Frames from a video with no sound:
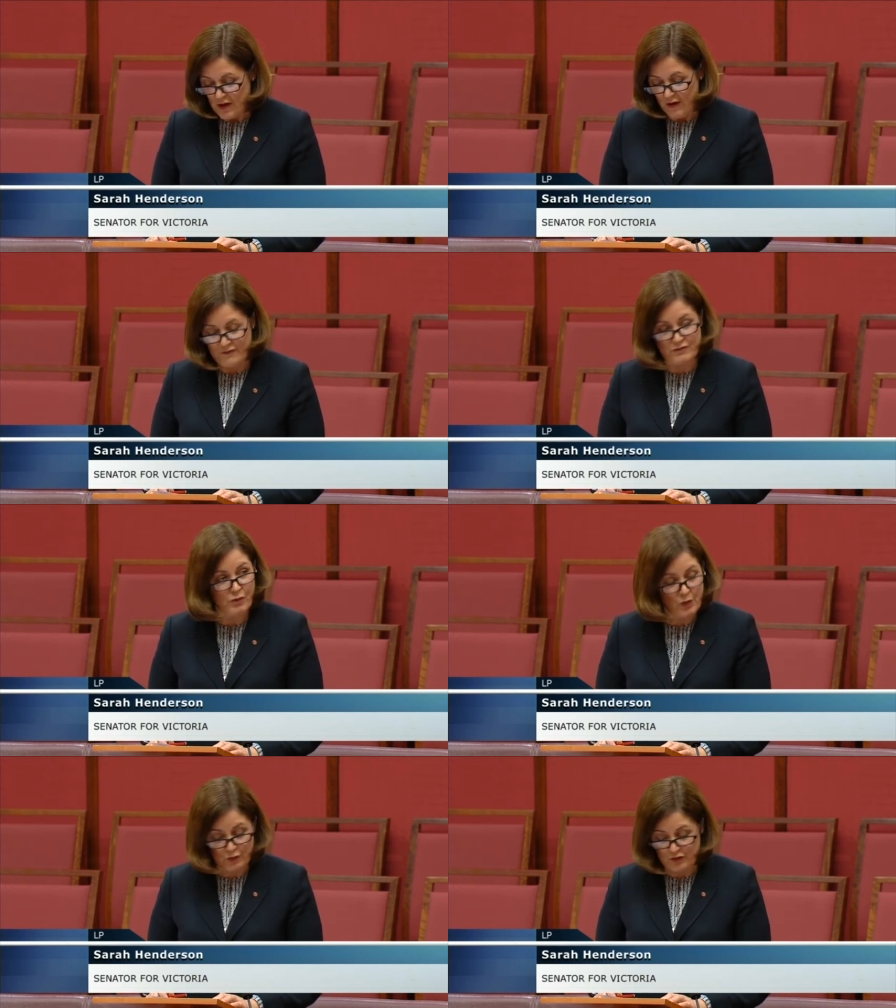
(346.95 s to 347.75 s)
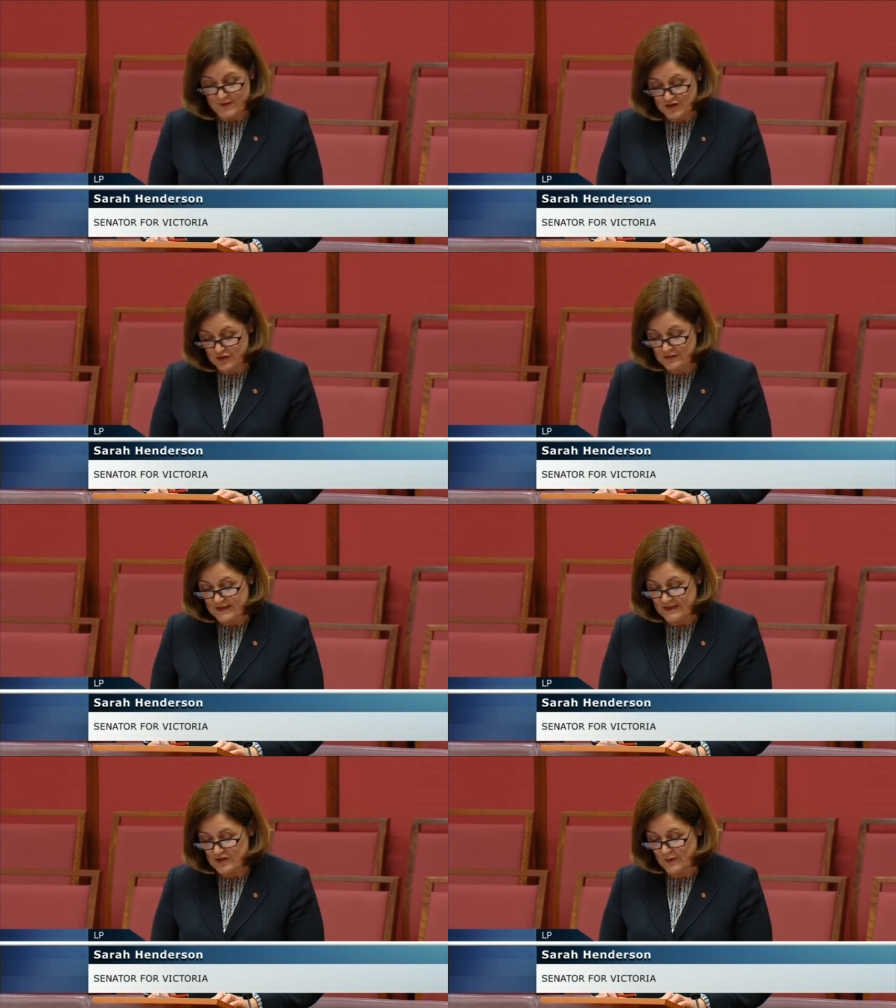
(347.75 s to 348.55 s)
of the Royal Commission
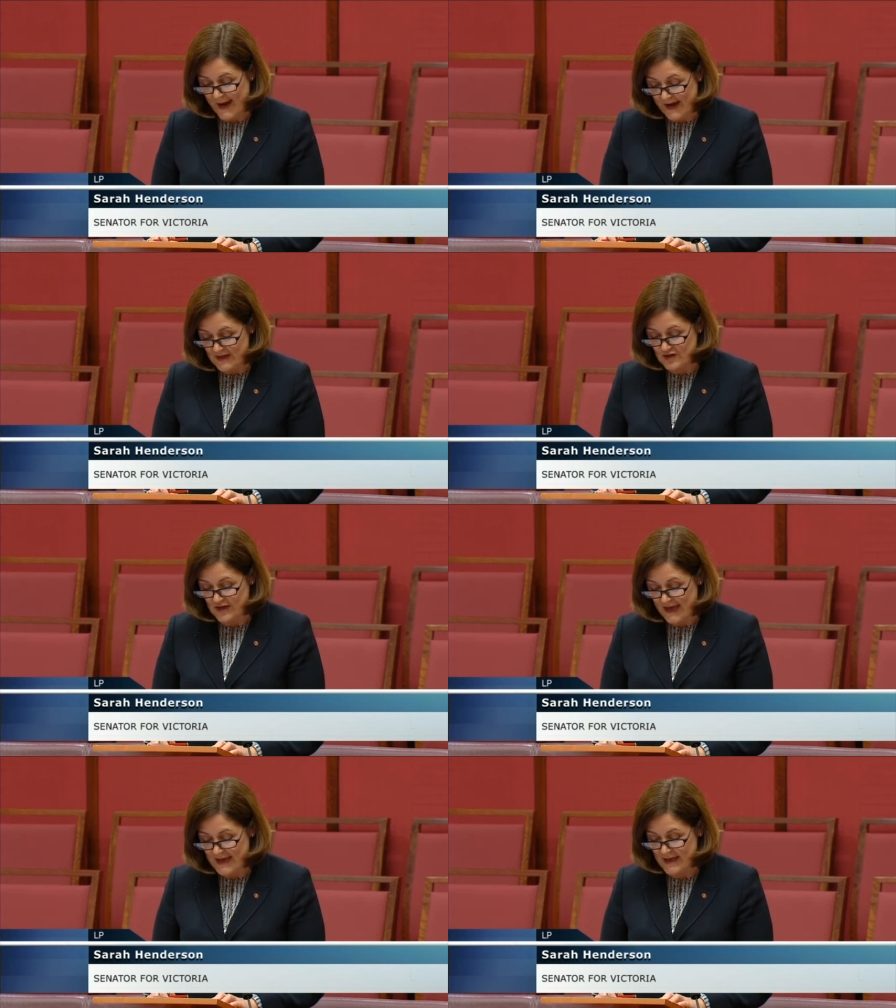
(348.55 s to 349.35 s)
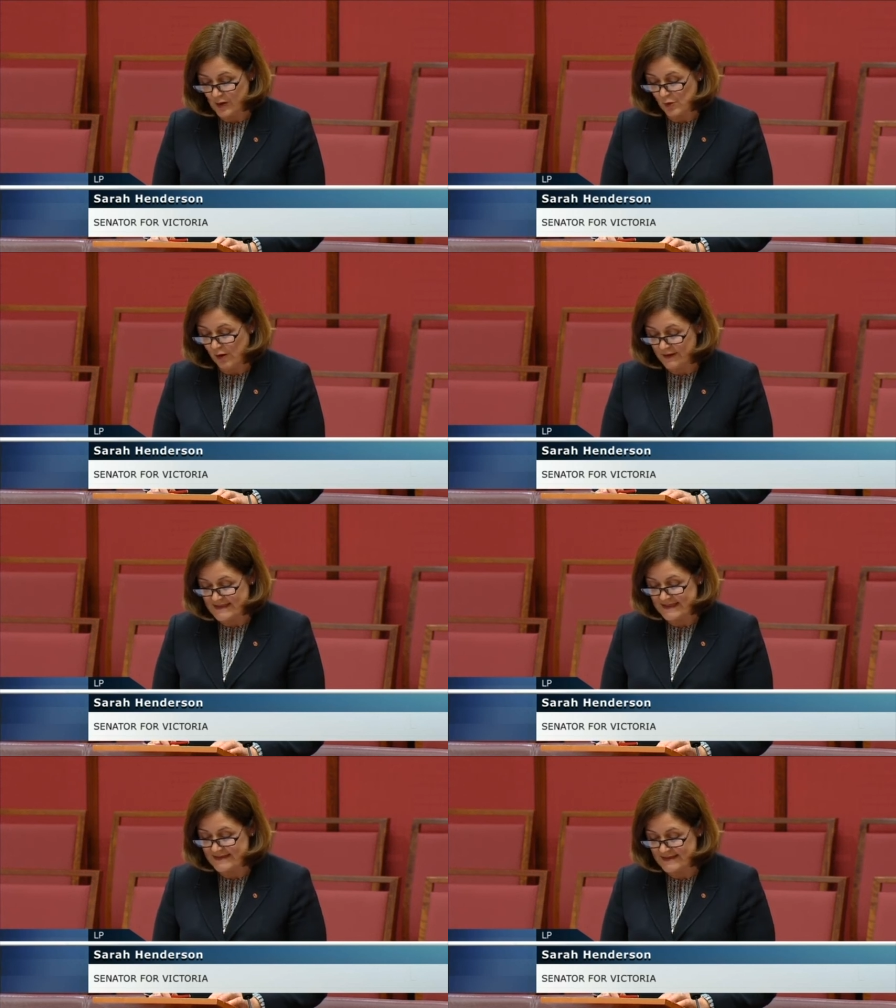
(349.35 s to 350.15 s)
into Aged Care
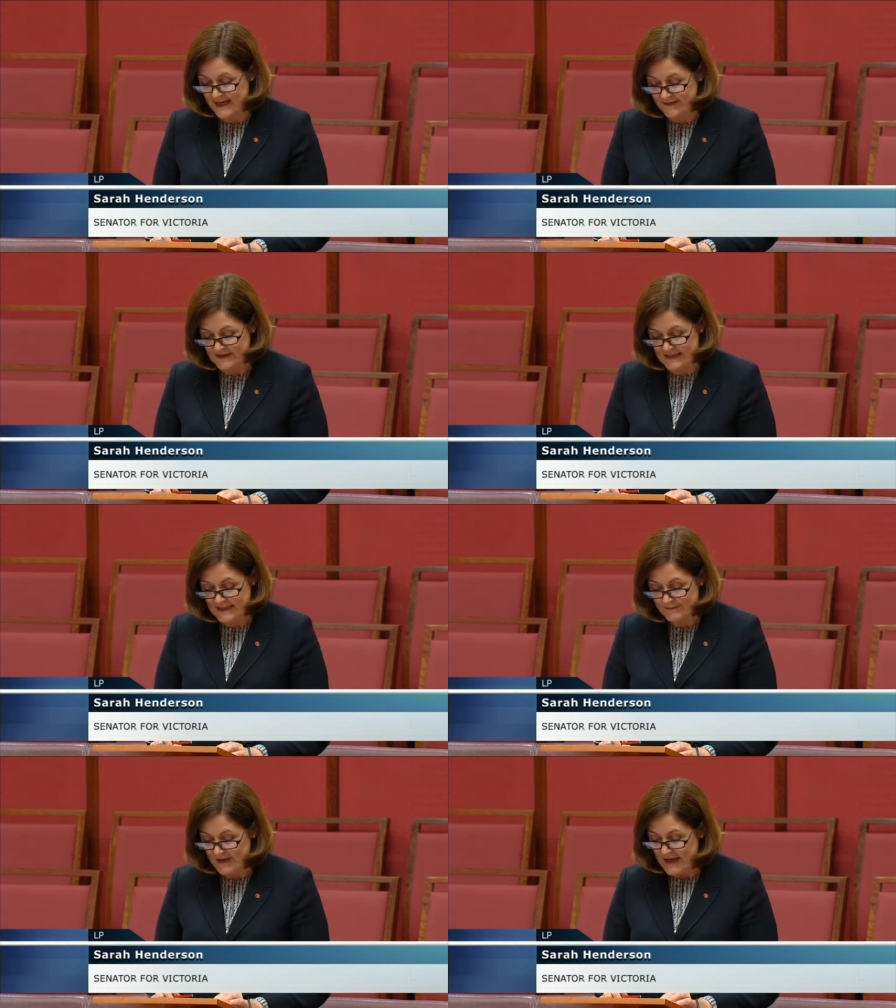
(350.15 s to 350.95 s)
Quality and Safety,